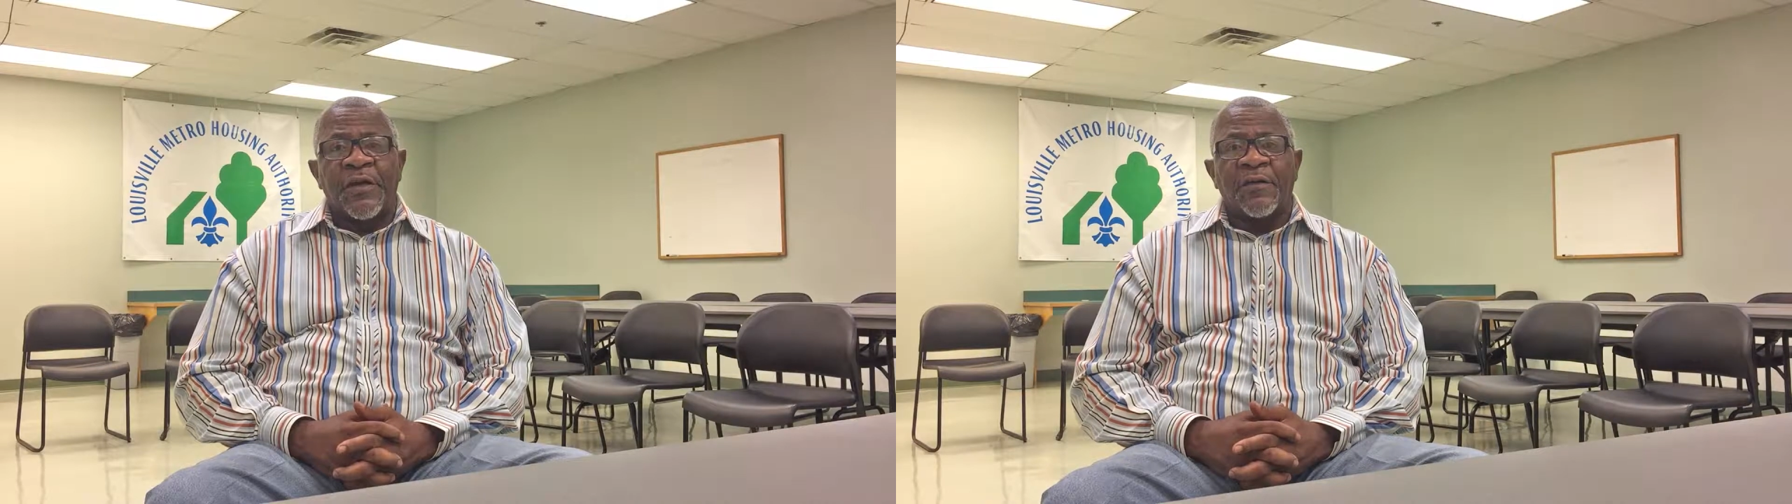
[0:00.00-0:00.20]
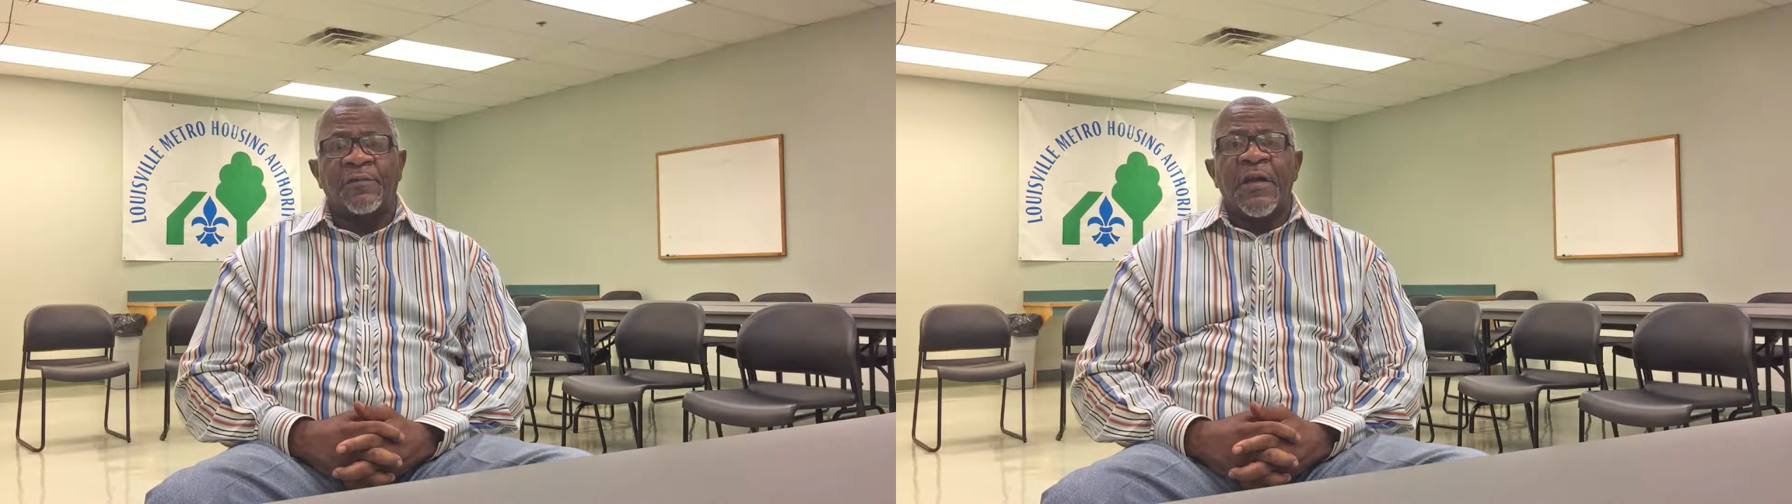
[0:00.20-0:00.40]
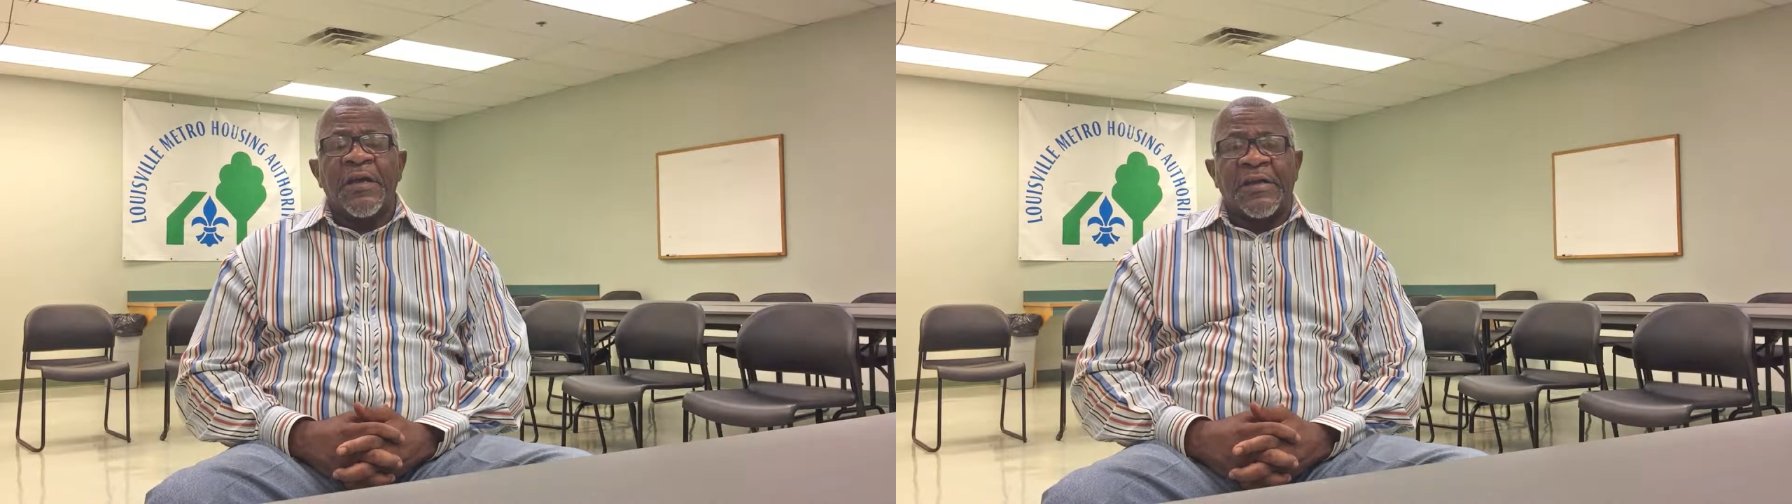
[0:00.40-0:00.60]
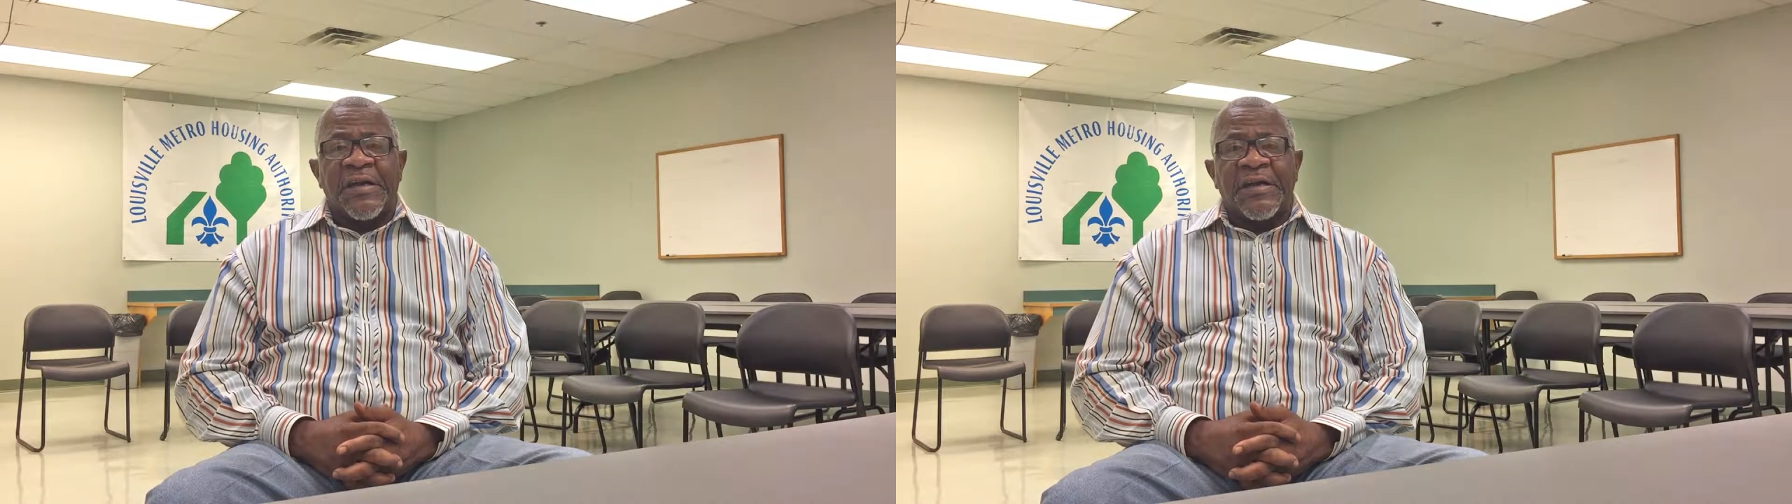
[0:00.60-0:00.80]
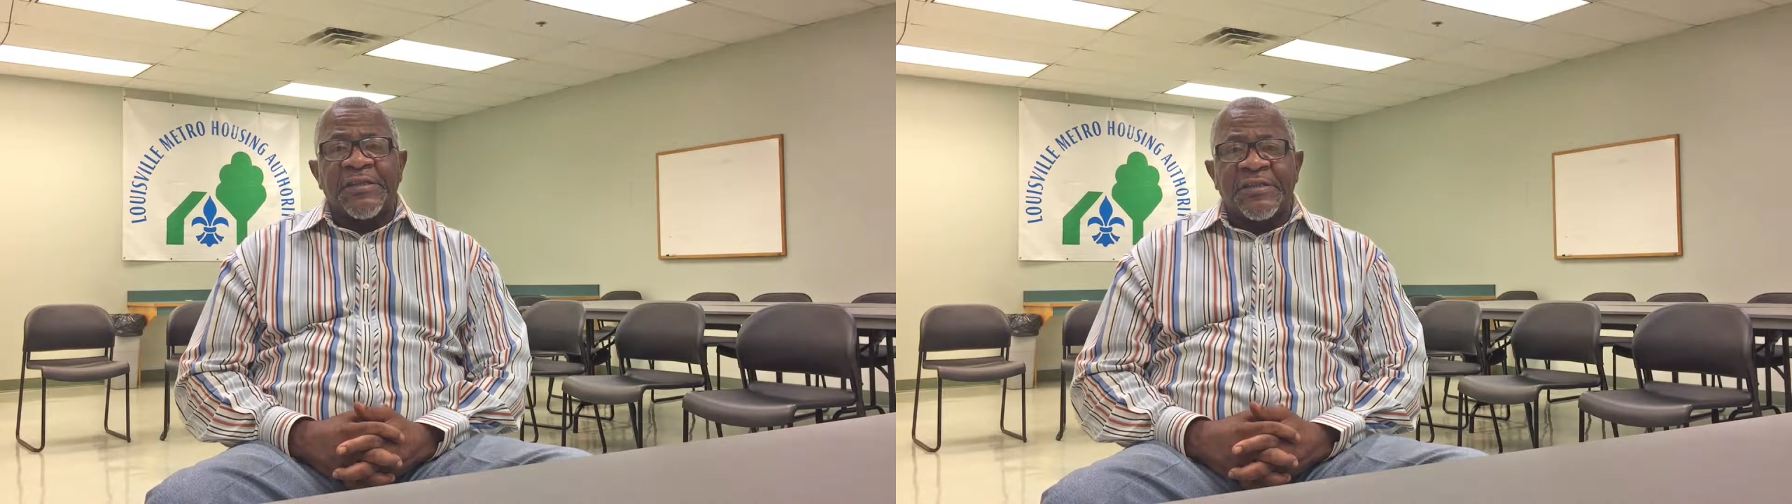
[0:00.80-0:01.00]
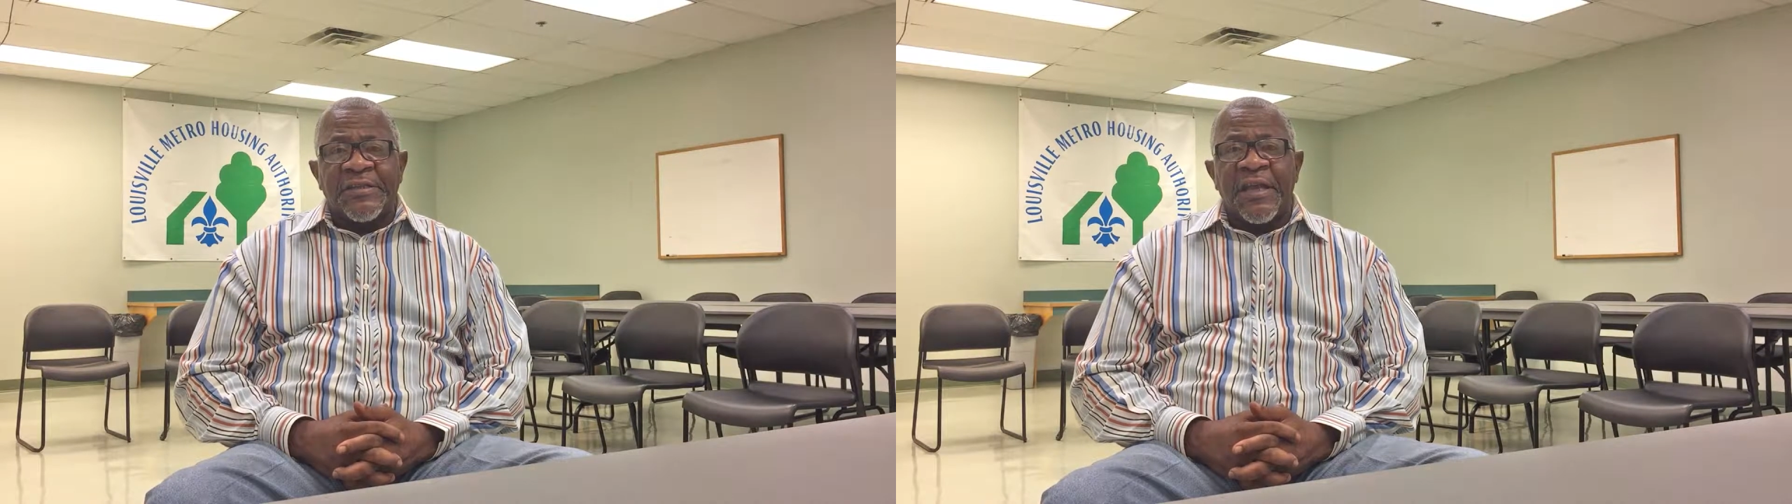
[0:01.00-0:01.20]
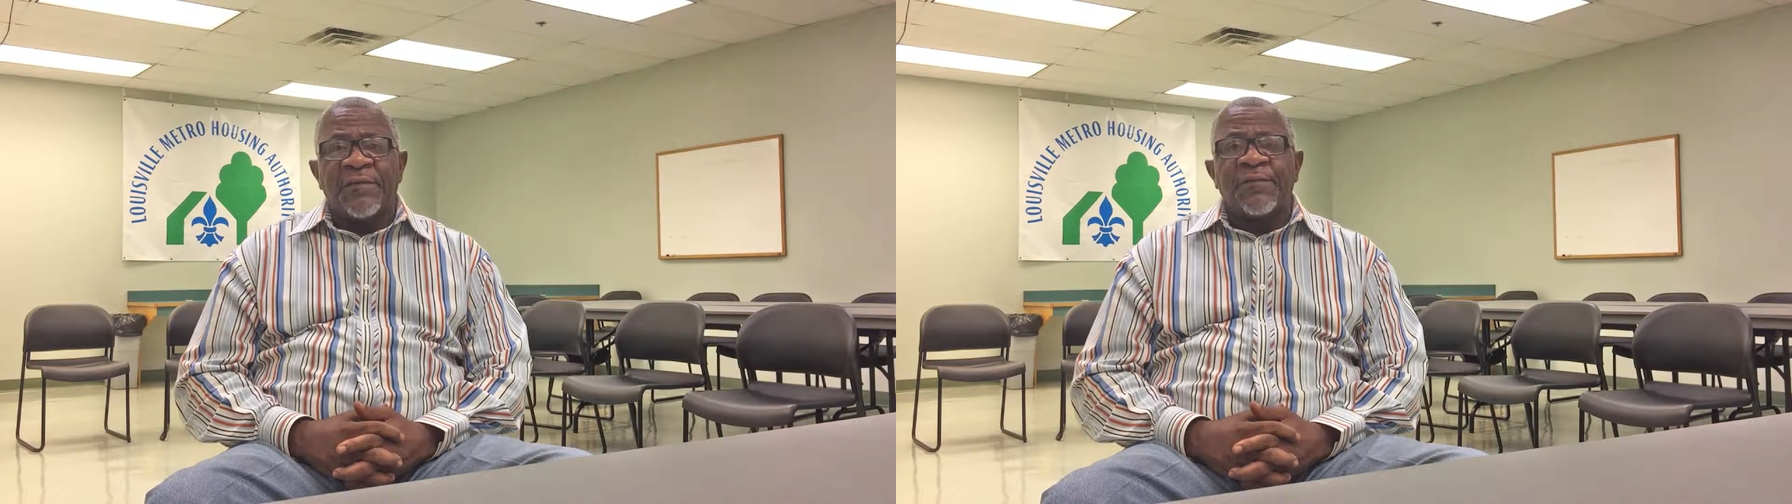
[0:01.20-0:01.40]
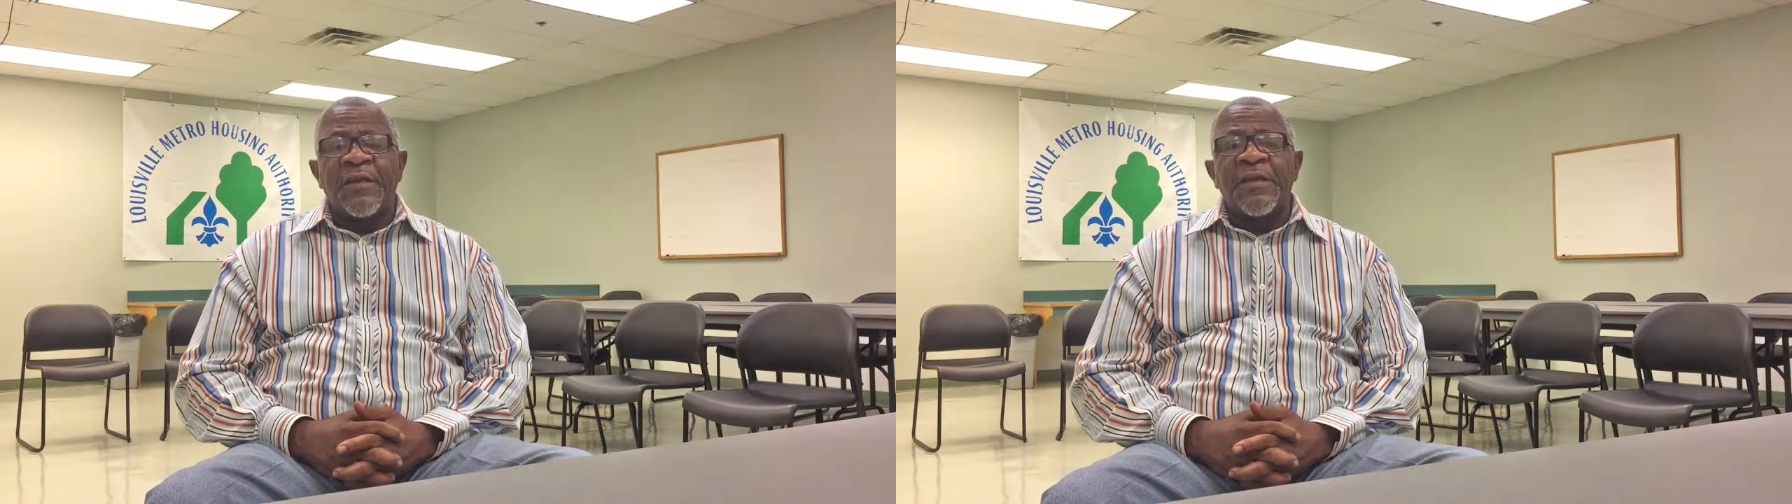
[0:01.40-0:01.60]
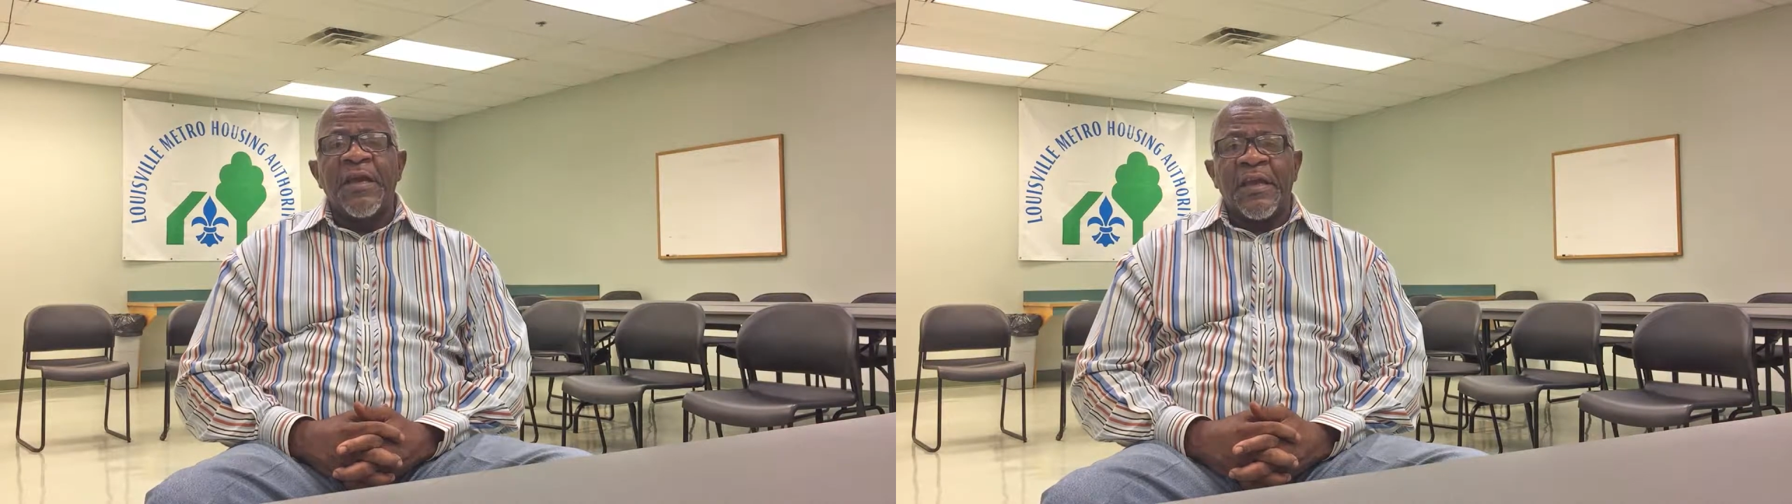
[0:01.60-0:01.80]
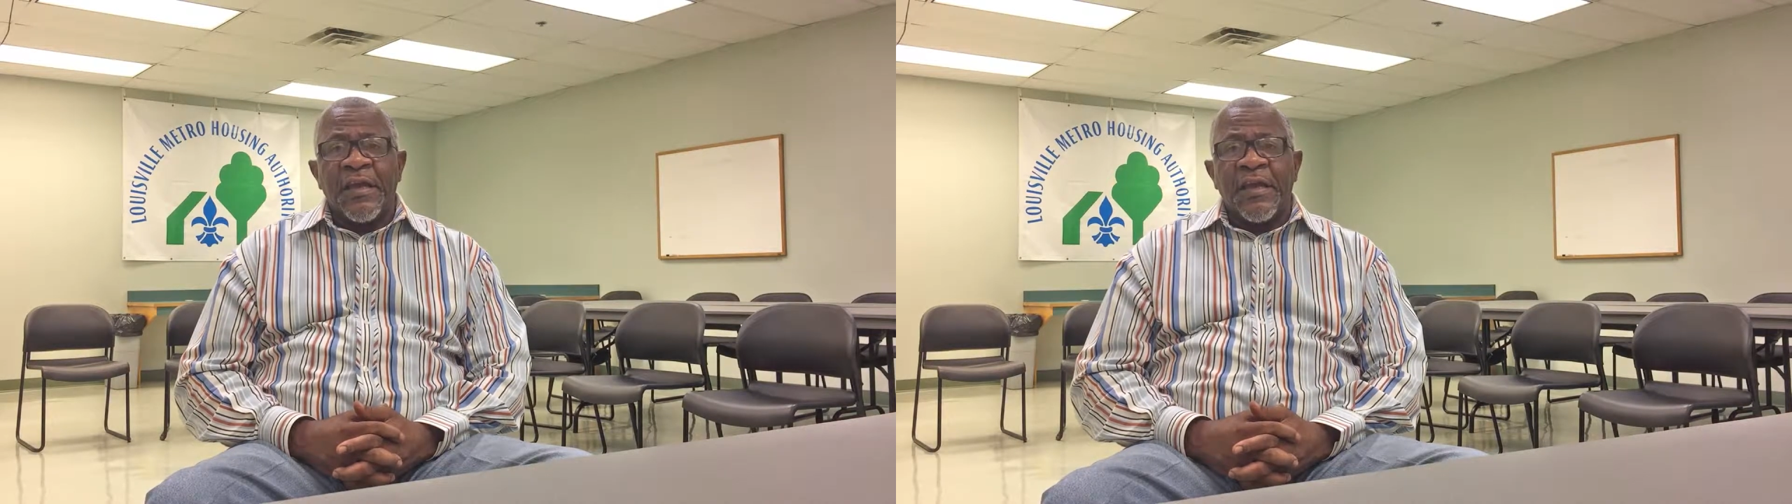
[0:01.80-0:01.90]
of gun safety